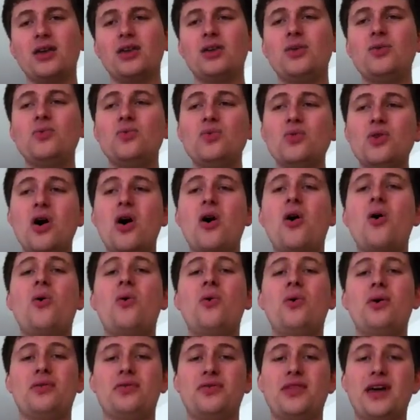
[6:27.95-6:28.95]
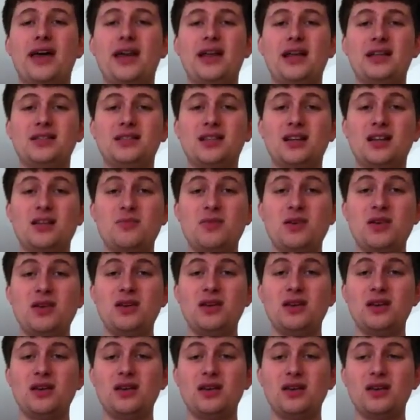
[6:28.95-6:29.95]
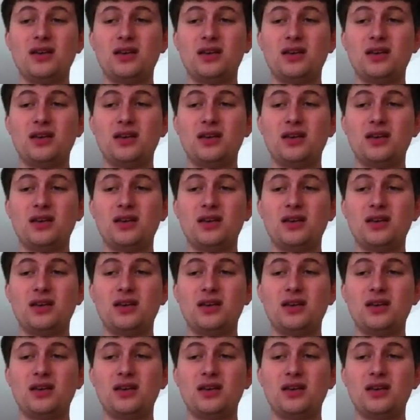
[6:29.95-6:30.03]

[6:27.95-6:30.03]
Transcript: you know that it's going to be